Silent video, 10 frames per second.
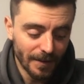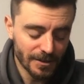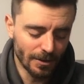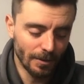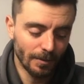
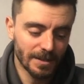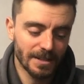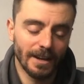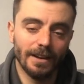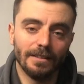So once
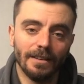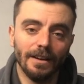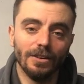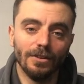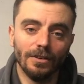again,
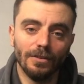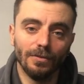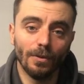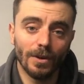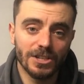thank you
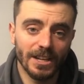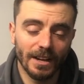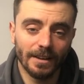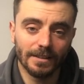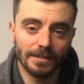for
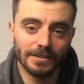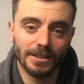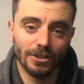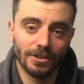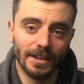watching, and
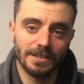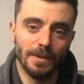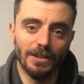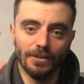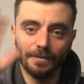see you in the next
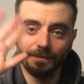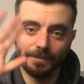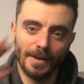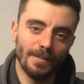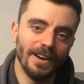video.
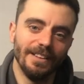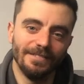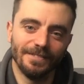Bye bye.